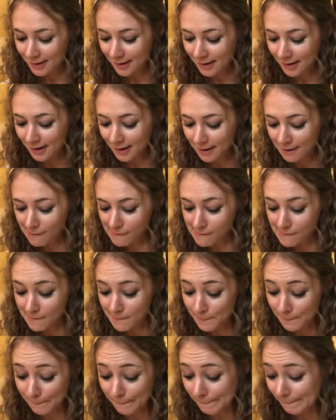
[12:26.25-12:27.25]

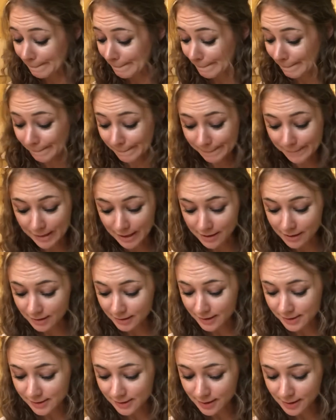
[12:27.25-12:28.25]
I think
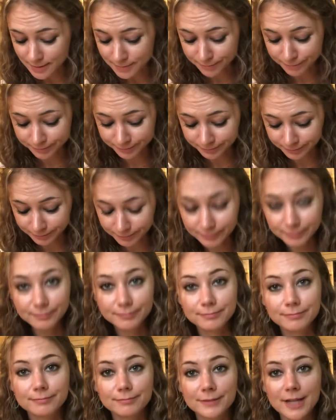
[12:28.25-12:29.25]
that's it.
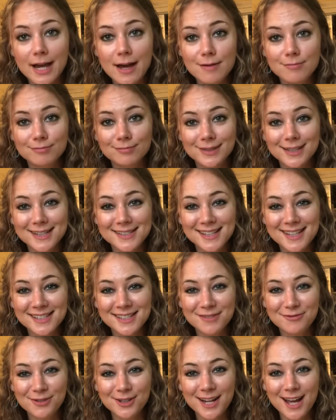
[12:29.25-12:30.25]
Yeah, I guess that's
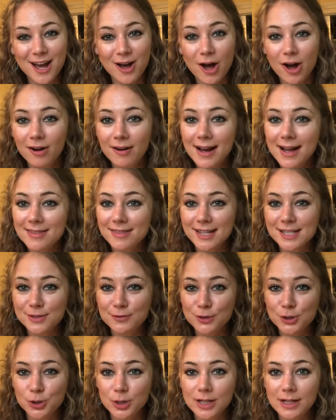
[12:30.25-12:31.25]
it for now. All right, thanks
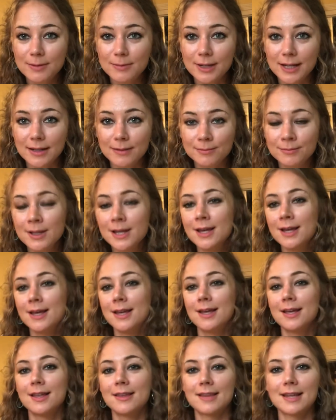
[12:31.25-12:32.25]
for joining me.
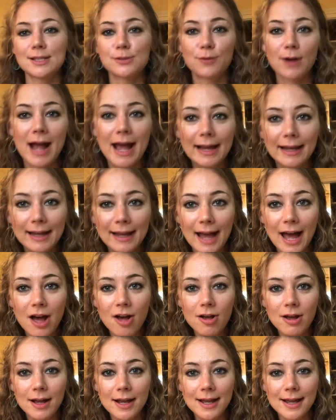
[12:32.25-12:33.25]
Thanks for hanging
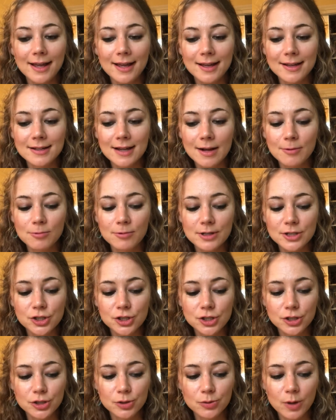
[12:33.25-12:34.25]
out, and I
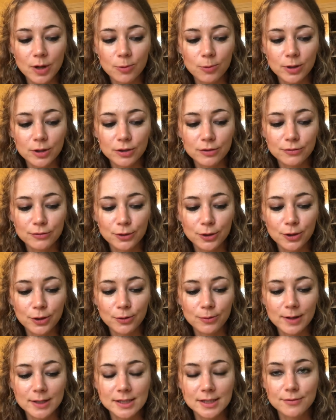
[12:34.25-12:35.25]
wish you a wonderful
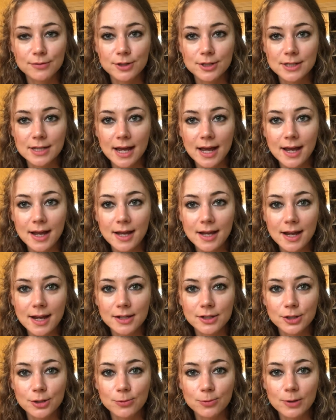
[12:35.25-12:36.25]
rest of your day
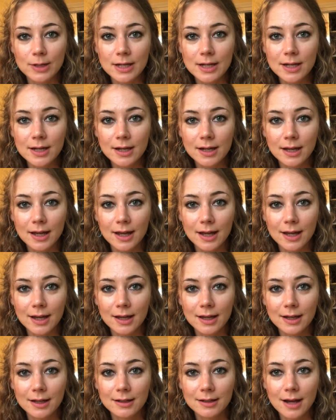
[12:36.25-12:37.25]
and your week,
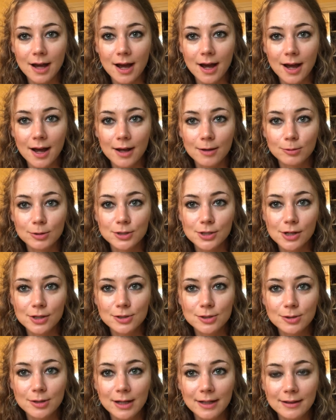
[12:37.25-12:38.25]
and I will talk
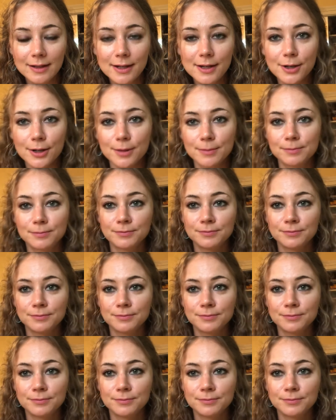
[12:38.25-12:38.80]
to you again later.